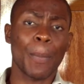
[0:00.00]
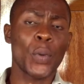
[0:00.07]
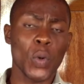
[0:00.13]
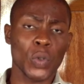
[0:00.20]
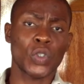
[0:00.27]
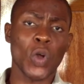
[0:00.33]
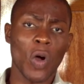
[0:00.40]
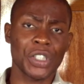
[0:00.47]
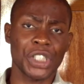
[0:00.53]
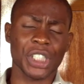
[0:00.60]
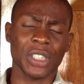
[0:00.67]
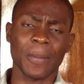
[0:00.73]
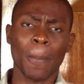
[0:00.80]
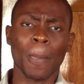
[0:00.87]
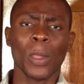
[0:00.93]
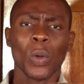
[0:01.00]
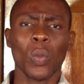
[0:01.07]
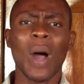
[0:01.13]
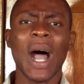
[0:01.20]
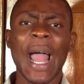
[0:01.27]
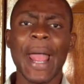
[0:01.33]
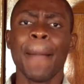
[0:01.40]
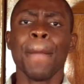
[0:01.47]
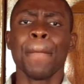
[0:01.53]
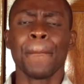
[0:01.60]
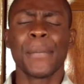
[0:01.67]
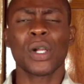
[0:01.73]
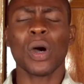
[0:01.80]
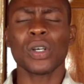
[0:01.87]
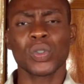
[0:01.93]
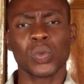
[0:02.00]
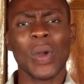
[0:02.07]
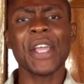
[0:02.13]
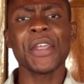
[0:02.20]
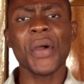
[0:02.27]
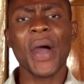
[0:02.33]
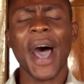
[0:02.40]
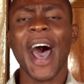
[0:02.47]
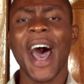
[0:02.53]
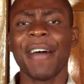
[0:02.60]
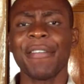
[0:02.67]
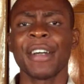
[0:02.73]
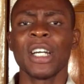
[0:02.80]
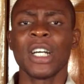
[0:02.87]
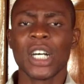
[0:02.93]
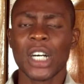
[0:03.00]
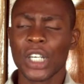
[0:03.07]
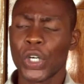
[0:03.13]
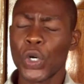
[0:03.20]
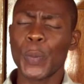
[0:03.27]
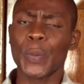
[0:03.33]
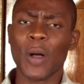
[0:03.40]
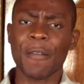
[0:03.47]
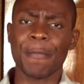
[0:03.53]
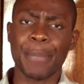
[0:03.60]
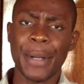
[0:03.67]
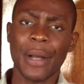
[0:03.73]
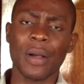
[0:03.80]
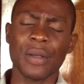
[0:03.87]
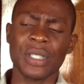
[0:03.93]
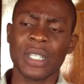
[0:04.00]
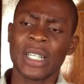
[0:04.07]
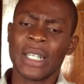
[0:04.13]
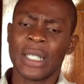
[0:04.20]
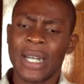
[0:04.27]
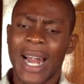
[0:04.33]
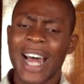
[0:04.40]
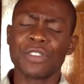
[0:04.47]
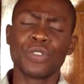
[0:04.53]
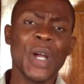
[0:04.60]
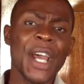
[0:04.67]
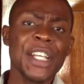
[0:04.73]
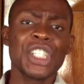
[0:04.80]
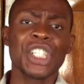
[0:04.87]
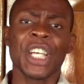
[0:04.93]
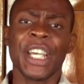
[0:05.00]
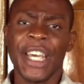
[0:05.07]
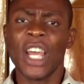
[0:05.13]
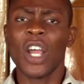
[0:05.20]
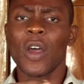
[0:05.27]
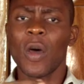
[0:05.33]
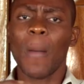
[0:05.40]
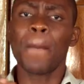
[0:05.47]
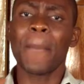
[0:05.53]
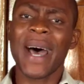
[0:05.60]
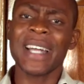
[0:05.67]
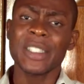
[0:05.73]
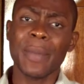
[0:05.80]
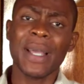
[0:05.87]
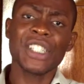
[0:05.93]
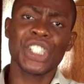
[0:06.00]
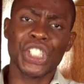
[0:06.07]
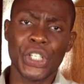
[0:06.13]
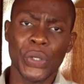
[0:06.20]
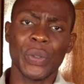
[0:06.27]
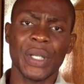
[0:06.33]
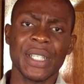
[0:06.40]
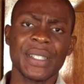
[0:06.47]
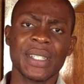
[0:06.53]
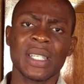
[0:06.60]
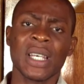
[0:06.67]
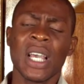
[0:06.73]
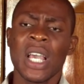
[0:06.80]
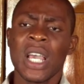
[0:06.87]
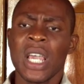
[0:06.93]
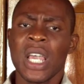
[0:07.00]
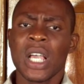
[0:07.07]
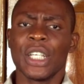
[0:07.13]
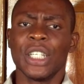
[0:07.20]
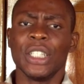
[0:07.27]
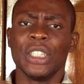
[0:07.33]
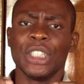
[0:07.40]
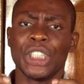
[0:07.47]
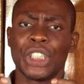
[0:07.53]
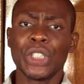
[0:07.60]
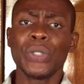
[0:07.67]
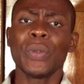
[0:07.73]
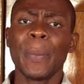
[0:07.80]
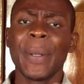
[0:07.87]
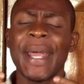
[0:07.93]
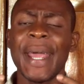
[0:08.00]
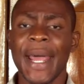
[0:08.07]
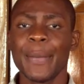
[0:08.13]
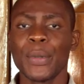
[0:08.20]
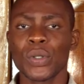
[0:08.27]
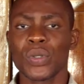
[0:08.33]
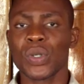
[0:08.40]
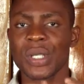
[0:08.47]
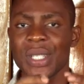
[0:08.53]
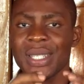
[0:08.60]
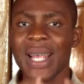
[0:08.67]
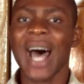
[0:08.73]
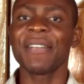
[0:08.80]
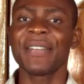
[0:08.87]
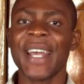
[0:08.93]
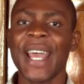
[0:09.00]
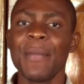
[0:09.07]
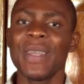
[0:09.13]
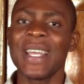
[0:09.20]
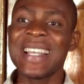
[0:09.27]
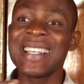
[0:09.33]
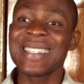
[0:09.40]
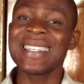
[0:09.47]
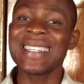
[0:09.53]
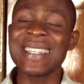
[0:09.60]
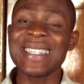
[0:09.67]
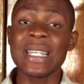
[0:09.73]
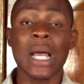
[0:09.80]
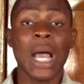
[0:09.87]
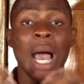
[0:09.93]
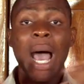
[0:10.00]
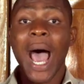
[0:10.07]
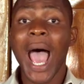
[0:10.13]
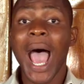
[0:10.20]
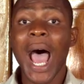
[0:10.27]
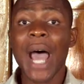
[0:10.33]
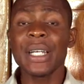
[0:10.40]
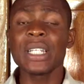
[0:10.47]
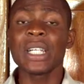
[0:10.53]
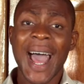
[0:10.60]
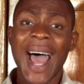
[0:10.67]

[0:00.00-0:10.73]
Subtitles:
production. Why? Because when you have a group of birds arranged in compartment units, you will be able to serve them easily, and